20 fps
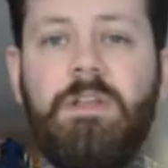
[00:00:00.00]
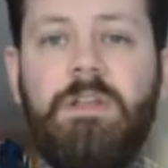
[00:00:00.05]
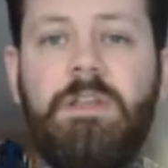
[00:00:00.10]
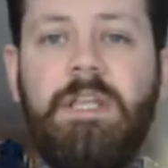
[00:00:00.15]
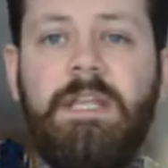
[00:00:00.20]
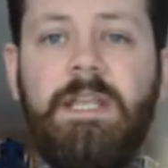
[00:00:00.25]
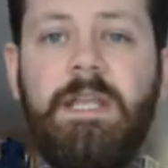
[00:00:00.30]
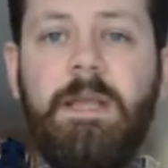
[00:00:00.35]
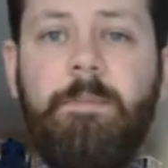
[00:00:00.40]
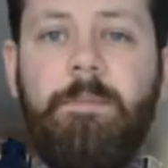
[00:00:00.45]

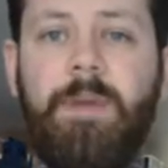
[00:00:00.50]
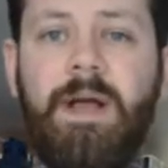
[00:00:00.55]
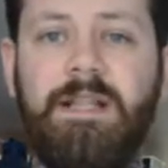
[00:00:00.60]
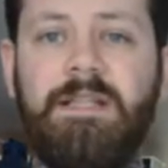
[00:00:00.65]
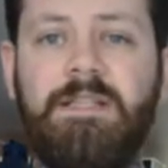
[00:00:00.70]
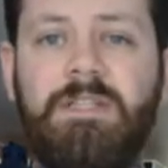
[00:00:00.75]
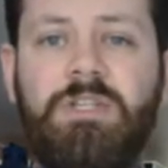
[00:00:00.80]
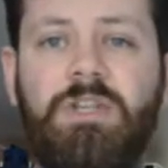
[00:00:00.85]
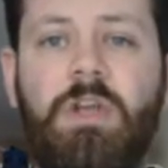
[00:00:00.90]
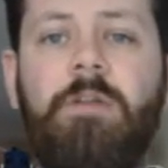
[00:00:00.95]
the
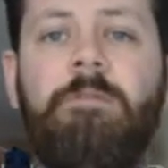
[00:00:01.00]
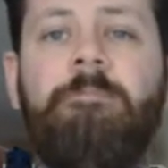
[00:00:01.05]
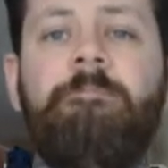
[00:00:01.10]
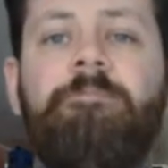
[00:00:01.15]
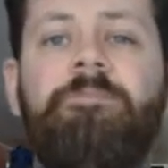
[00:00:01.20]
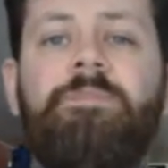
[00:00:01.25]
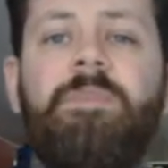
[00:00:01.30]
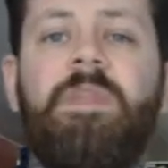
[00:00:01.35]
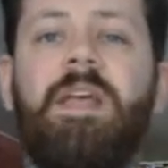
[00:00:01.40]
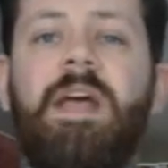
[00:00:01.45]
pants on
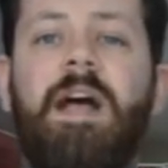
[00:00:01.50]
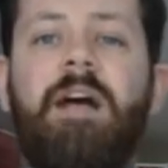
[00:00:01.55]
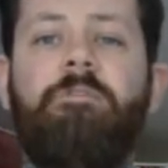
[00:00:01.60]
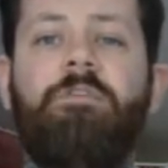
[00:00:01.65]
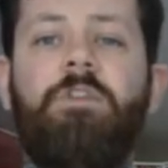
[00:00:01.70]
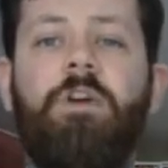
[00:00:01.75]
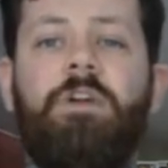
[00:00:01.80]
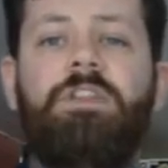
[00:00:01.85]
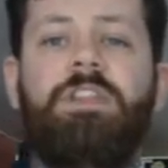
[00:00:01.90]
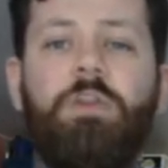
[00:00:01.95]
I've
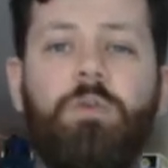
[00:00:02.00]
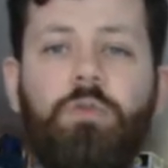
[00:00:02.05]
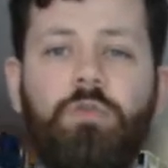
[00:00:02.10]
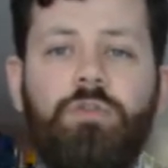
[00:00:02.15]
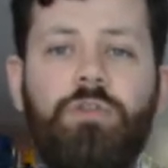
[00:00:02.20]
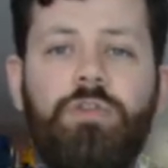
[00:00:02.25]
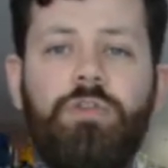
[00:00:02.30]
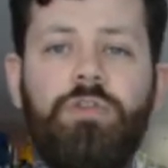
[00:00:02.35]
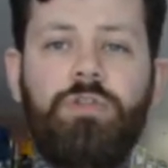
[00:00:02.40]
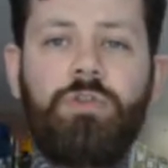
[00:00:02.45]
got the
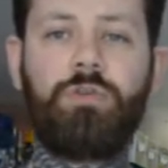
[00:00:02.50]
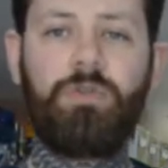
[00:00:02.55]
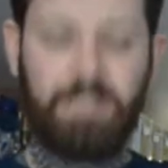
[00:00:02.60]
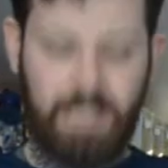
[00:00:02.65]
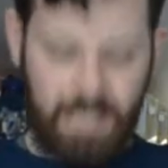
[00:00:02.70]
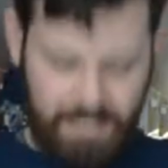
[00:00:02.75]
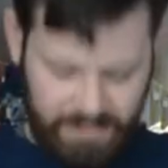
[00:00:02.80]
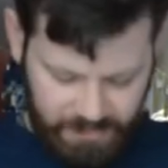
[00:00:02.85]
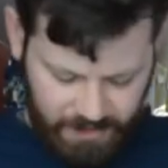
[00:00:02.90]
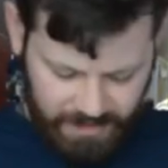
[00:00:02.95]
undersuit.
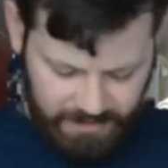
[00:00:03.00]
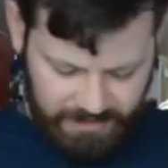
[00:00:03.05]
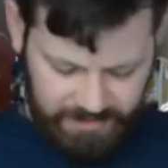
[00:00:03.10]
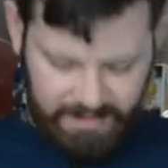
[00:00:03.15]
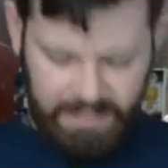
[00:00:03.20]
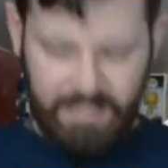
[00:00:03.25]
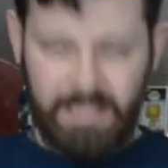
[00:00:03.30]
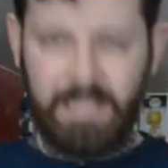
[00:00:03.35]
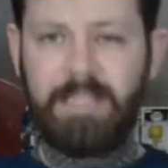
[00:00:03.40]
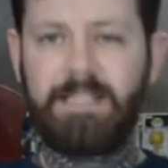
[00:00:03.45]
as you can
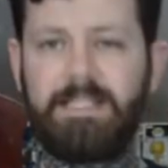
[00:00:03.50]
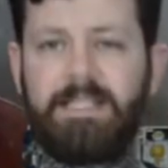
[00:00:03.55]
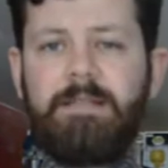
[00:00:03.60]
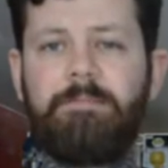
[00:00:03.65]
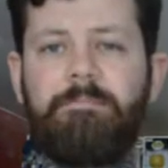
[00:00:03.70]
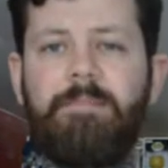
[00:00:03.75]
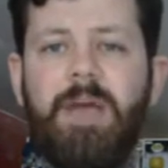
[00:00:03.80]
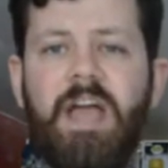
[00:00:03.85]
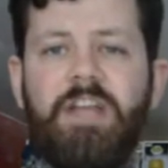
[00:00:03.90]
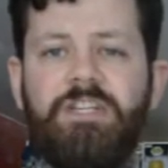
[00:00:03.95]
see see the
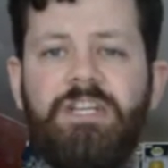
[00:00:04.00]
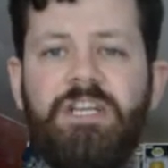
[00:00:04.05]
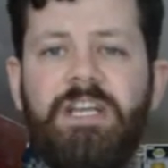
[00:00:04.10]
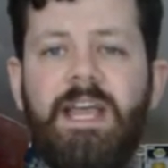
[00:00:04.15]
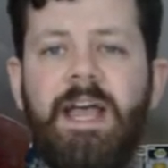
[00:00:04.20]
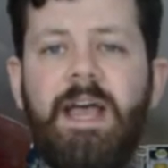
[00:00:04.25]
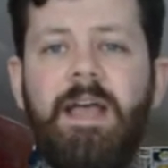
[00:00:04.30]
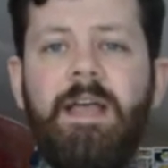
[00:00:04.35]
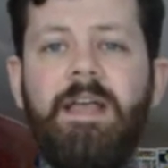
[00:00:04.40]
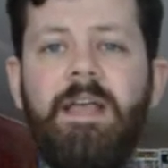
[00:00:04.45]
mesh
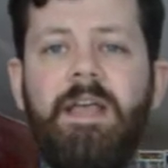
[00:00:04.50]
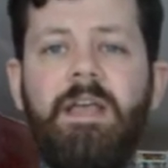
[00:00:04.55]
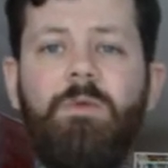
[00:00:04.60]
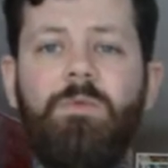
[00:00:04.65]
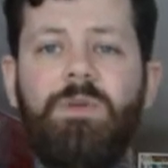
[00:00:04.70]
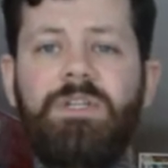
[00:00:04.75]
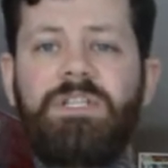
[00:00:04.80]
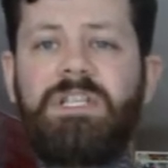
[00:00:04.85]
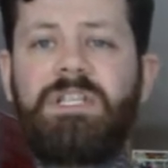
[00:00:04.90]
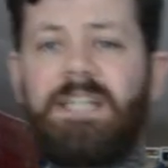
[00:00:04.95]
here
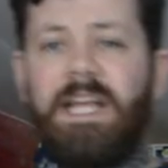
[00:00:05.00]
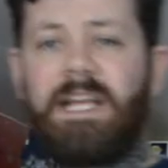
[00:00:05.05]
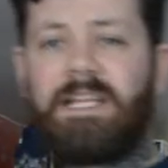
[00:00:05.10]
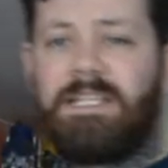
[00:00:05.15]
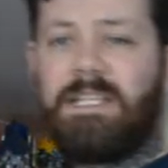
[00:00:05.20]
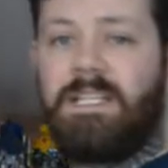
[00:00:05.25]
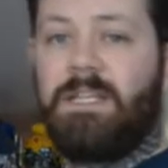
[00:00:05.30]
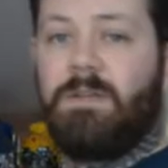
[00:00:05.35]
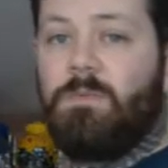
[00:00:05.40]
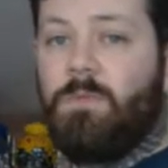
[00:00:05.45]
which is
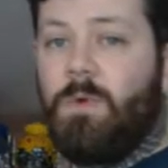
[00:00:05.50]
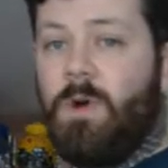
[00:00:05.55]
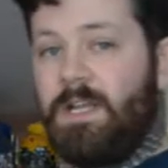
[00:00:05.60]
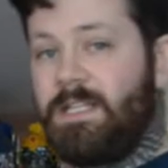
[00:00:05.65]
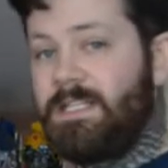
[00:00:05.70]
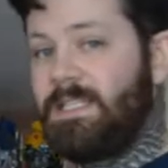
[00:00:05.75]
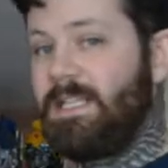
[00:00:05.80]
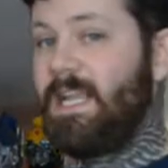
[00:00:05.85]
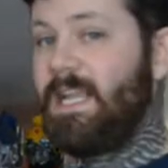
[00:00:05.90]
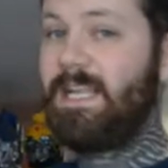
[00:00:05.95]
actually what
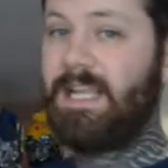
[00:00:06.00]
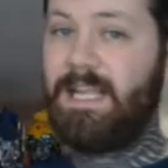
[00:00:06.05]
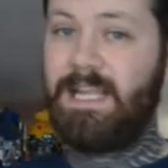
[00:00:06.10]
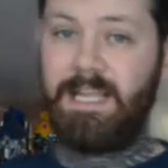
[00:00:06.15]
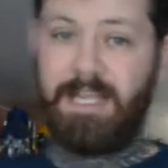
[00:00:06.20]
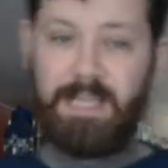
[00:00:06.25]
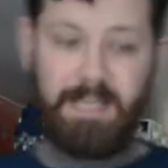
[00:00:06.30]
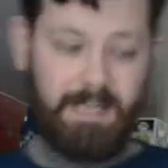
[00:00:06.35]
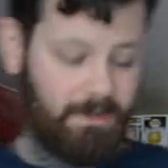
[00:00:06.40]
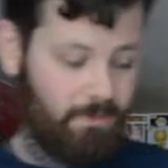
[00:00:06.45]
it's like
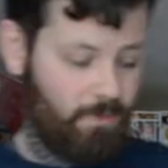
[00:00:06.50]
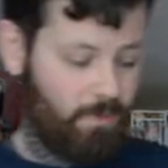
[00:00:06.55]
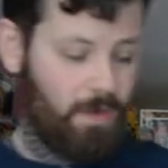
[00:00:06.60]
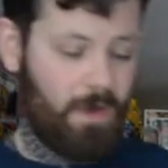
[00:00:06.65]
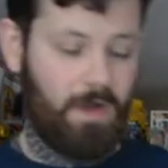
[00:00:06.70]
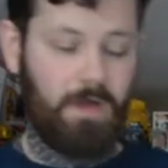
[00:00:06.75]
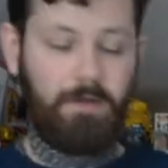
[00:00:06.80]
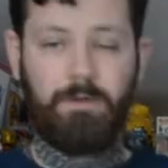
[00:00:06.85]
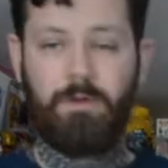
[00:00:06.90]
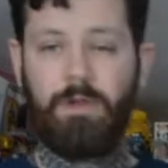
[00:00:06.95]

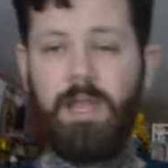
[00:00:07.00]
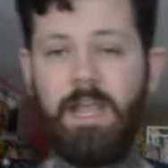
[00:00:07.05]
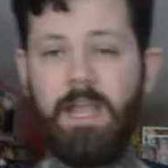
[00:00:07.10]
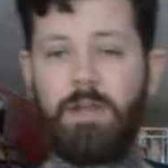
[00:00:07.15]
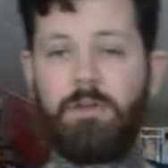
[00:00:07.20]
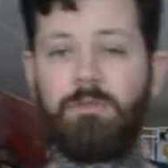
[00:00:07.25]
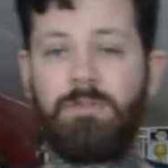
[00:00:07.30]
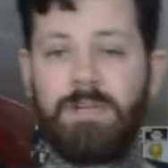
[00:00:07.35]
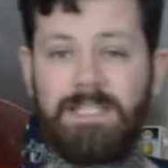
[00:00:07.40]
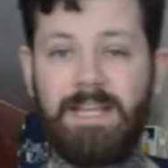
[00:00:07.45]
what uh,
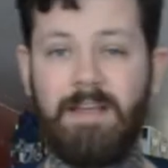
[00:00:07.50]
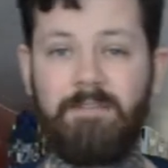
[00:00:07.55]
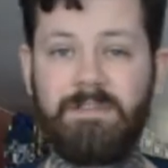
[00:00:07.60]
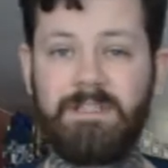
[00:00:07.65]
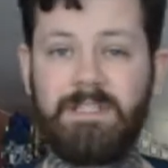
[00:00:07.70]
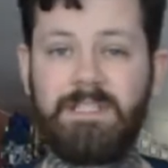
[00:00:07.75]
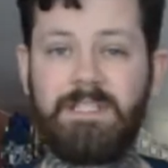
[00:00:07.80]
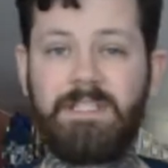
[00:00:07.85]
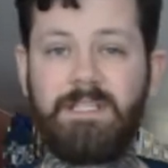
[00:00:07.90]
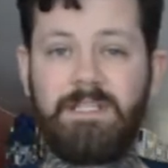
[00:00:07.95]
Chris
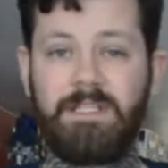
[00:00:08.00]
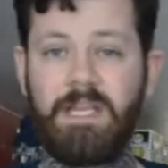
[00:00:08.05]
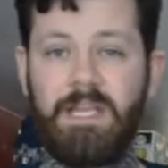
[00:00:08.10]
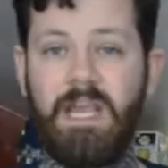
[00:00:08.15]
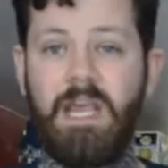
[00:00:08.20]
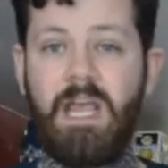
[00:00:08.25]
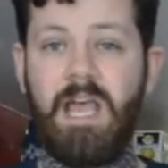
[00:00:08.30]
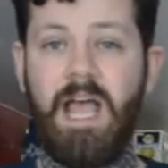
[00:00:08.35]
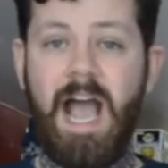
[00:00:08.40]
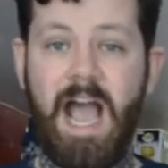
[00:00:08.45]
Evans's
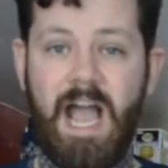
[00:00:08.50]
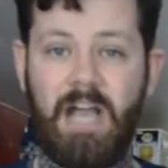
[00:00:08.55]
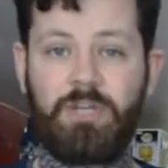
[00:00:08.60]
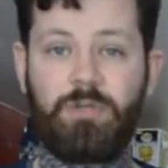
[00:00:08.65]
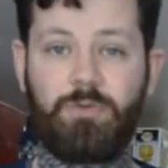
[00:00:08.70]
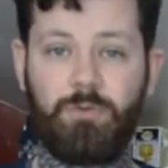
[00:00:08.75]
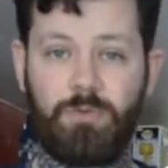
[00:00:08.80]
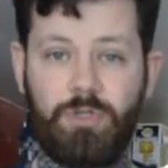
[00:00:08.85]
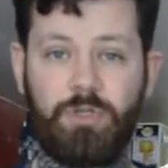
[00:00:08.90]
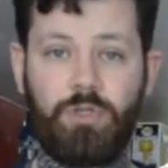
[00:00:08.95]

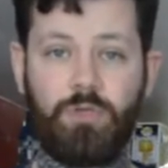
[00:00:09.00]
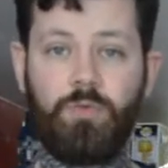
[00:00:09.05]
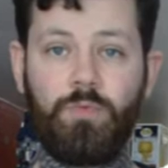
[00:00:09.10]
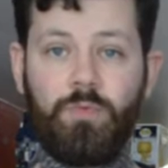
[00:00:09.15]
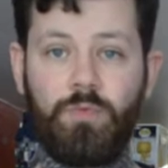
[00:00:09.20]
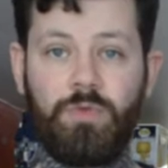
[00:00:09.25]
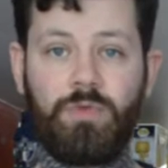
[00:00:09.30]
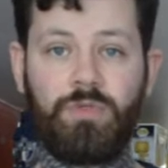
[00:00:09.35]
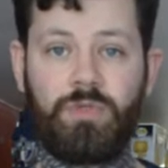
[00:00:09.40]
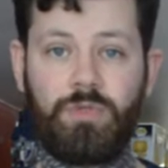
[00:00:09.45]
actual suit
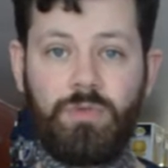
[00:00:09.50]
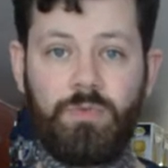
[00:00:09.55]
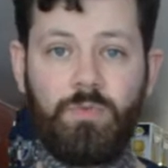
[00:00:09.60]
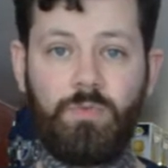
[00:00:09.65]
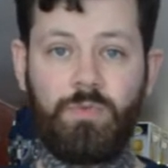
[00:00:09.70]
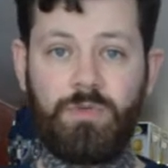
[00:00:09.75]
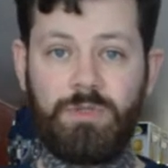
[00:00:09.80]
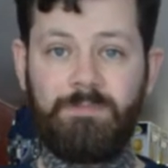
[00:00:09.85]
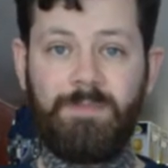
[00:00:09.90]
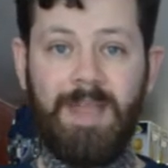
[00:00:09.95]
was
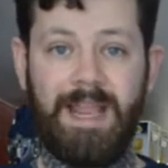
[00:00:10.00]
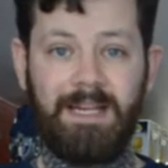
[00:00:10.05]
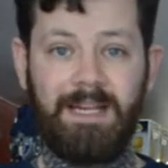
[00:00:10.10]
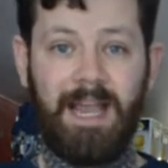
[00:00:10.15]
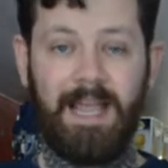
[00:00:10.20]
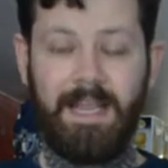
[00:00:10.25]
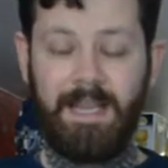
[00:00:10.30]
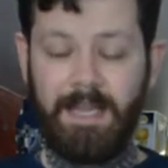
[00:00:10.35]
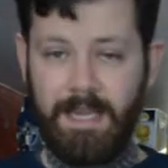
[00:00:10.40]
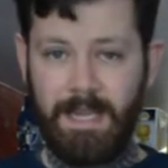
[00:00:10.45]
was made
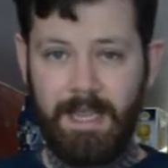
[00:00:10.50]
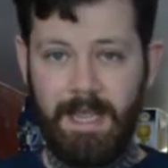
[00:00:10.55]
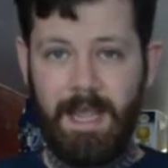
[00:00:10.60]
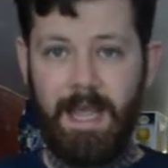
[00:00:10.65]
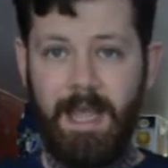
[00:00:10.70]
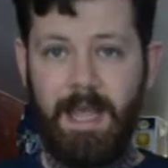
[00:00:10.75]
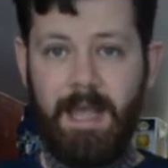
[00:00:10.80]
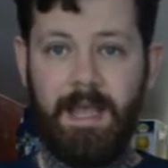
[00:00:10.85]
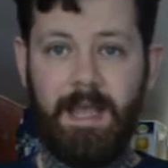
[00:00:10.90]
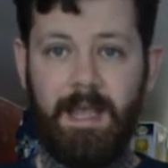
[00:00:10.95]
like
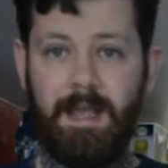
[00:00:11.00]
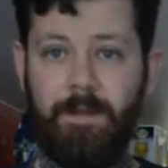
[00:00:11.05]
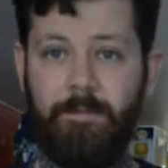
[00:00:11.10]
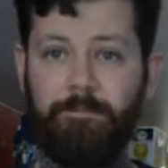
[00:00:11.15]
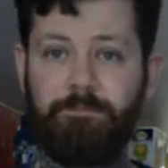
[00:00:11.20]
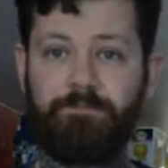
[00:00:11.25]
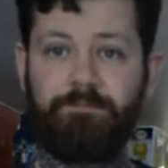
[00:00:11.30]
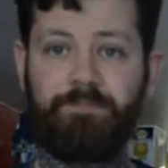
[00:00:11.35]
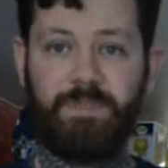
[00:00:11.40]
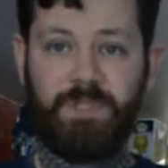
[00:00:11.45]

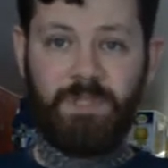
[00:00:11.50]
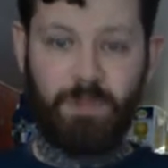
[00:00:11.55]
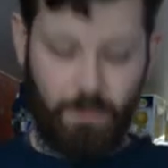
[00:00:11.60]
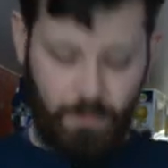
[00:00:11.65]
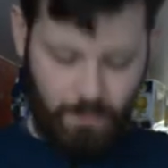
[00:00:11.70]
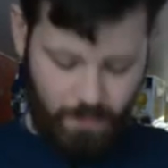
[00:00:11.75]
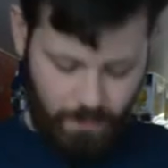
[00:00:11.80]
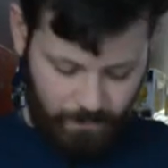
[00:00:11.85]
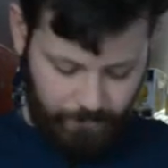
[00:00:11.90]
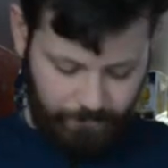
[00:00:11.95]
um,
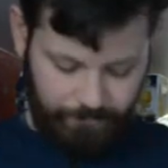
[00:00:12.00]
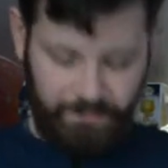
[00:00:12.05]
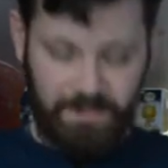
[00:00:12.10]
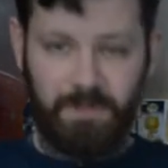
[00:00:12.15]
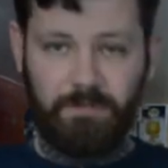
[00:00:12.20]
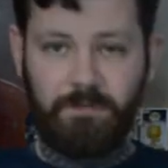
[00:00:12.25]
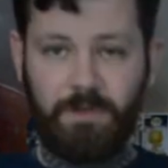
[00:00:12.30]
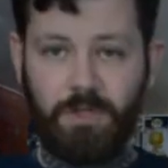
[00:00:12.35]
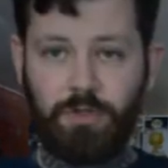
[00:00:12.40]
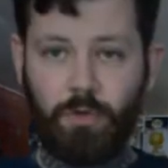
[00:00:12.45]
so
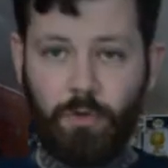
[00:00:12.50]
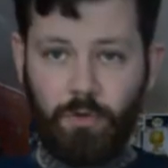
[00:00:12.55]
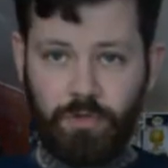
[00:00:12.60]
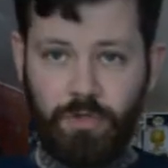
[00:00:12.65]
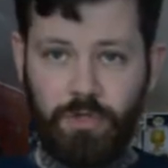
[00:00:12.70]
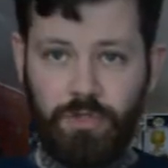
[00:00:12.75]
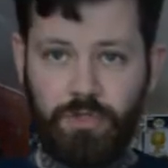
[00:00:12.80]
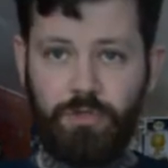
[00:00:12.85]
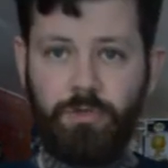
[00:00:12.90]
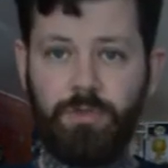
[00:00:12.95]
you've got the
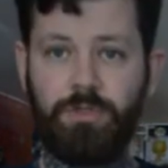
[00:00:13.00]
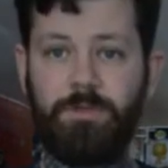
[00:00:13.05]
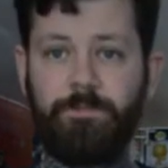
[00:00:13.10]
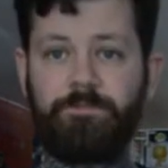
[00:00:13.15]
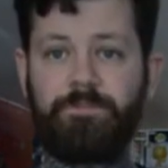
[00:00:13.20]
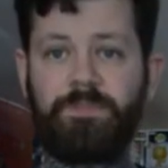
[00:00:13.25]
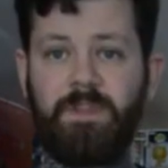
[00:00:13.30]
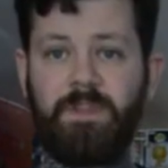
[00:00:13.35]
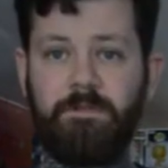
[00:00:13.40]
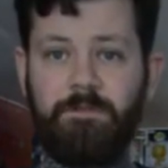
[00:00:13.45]
undersuit
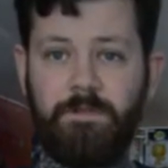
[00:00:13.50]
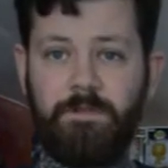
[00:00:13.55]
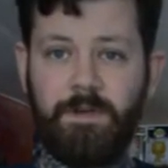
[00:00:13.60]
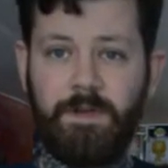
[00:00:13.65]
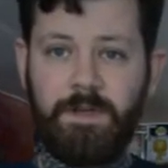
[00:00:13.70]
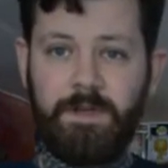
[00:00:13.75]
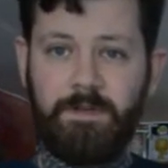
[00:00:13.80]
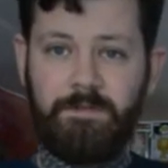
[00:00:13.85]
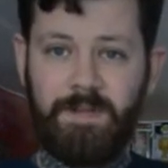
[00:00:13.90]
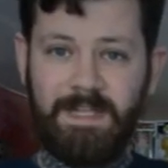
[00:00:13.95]

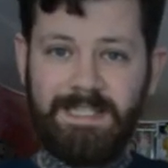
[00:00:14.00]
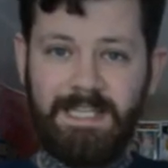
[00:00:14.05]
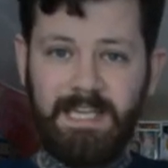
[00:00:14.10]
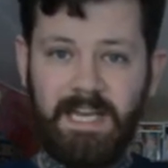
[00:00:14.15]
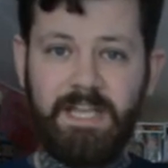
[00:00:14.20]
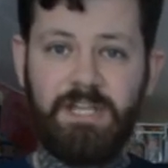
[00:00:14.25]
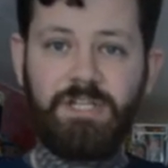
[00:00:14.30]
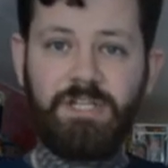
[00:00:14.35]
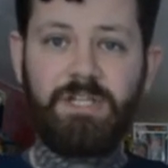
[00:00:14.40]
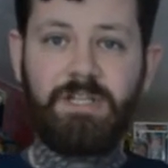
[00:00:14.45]
for
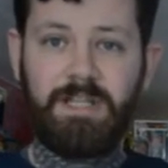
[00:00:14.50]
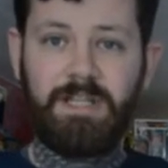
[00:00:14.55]
ventilation